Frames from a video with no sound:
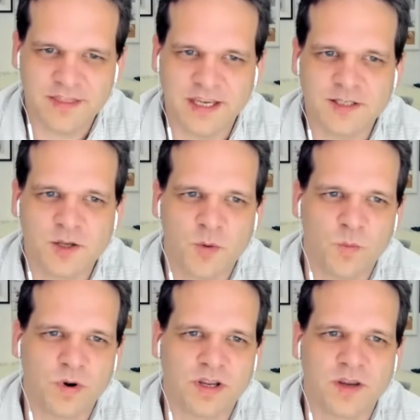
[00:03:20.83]
things
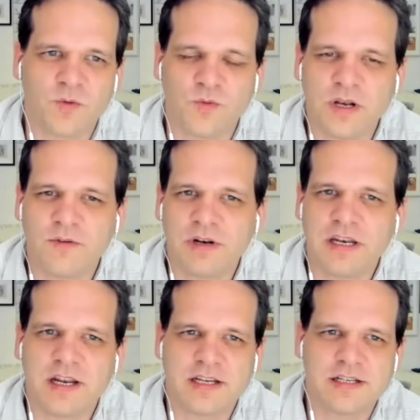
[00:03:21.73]
working really, really
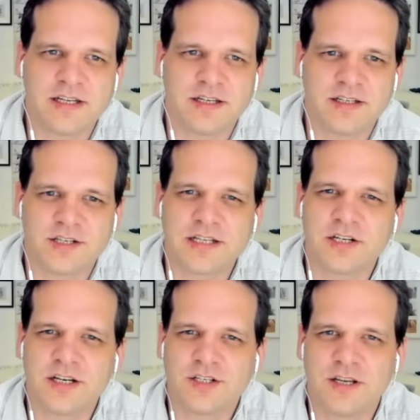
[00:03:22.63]
nicely and
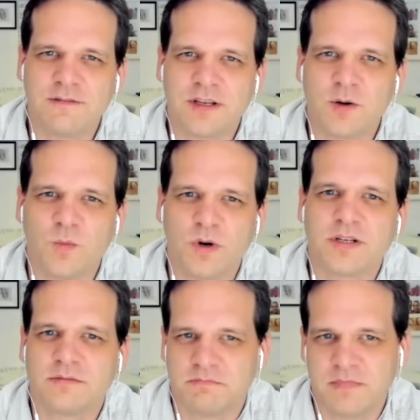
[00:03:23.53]
essentially achieving what,
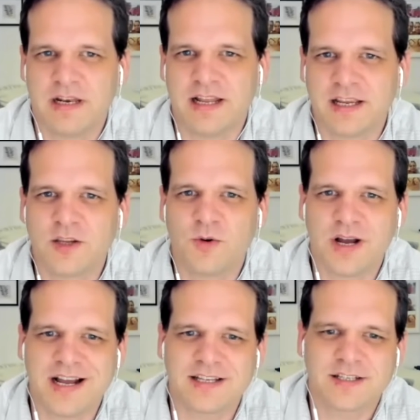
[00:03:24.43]
like you
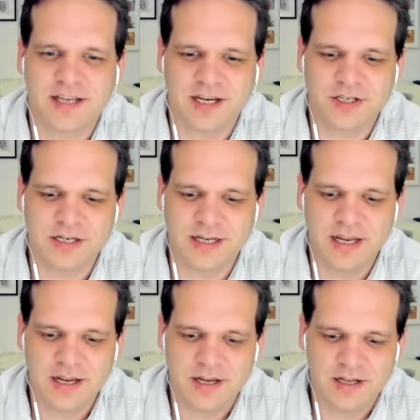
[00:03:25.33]
asked, actually
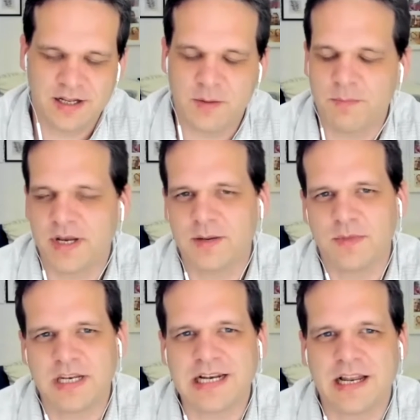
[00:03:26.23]
many,
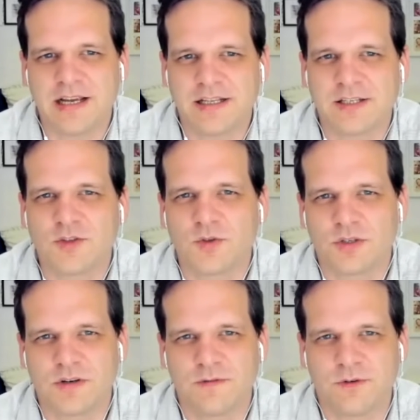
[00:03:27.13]
many clients are
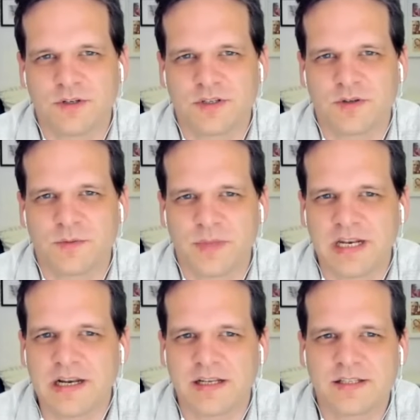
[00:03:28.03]
searching for. So many
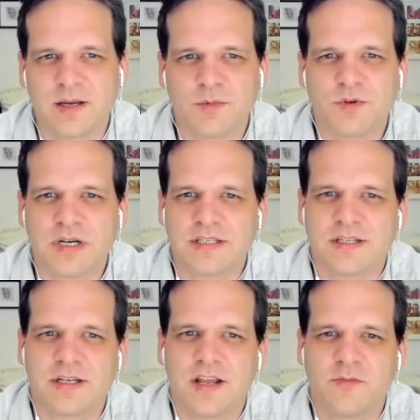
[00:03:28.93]
clients come to us
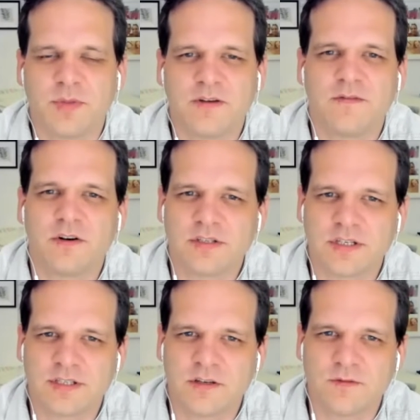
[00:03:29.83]
that have been very
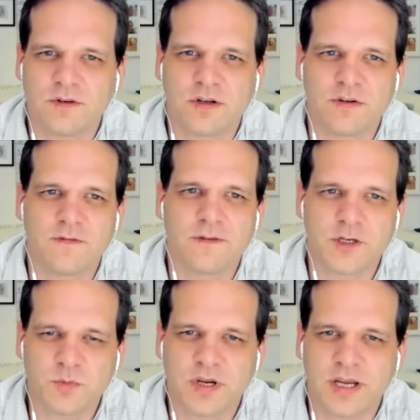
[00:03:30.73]
successful on
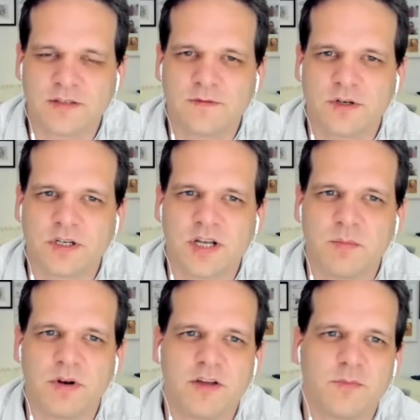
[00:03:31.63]
Facebook ads, for
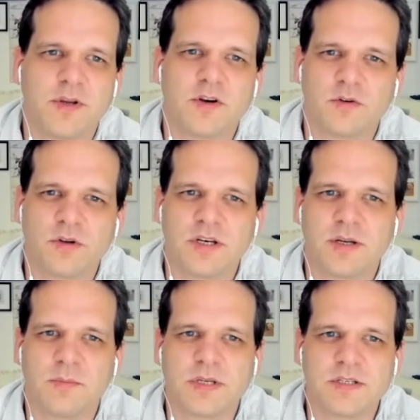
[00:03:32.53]
example, have been growing
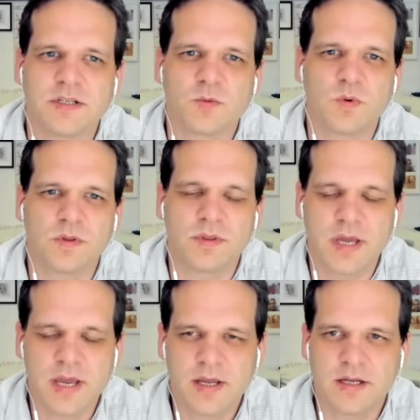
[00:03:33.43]
their business with
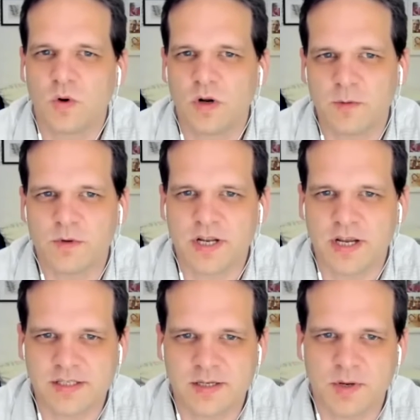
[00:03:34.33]
Google
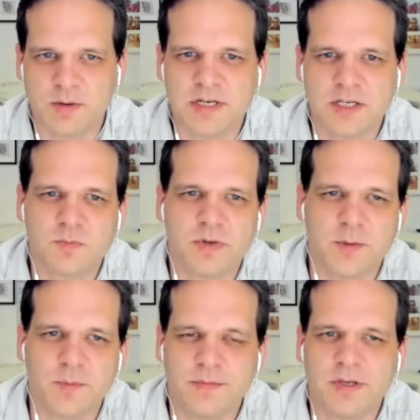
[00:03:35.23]
advertising, maybe display,
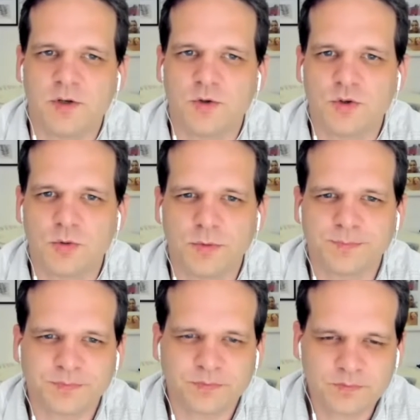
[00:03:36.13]
maybe YouTube.
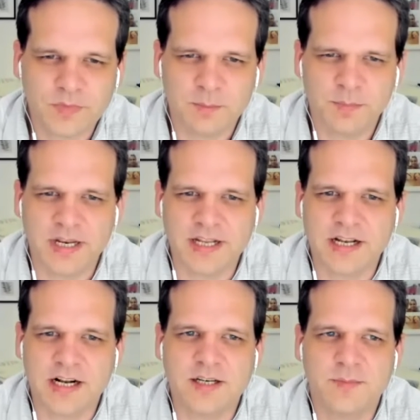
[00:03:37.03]
But
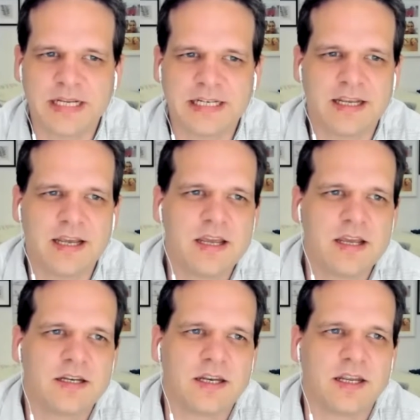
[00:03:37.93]
ultimately,
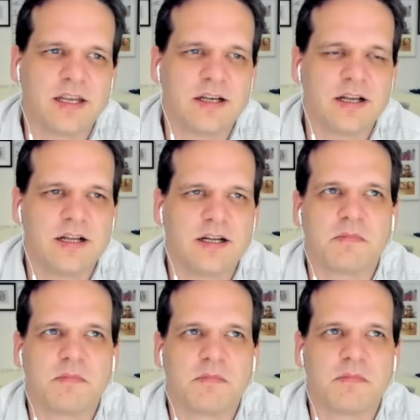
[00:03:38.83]
they
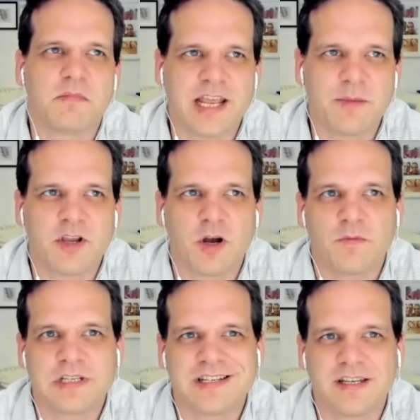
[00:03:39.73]
claiming,
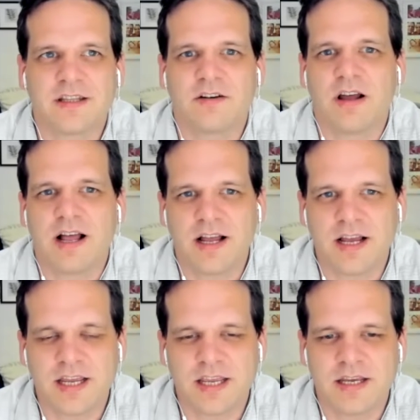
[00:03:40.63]
obviously, there are
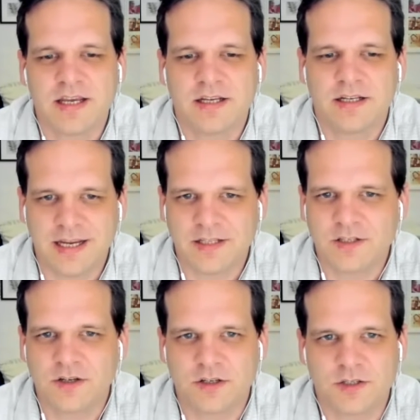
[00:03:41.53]
high ads
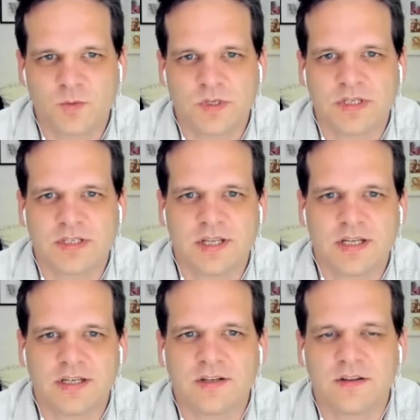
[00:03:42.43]
costs. We just
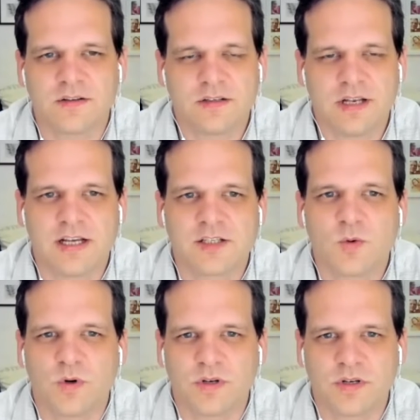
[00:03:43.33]
had the last
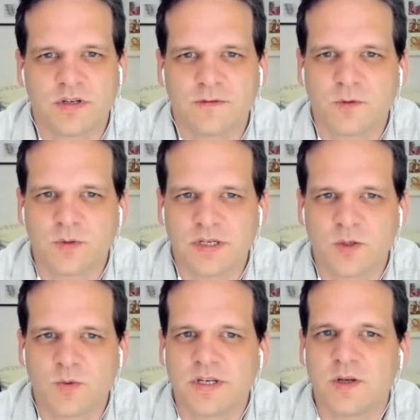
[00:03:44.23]
quarter of
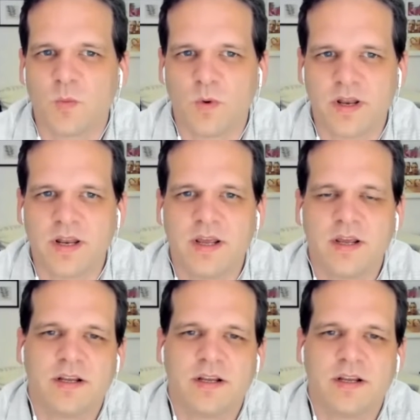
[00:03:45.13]
2021.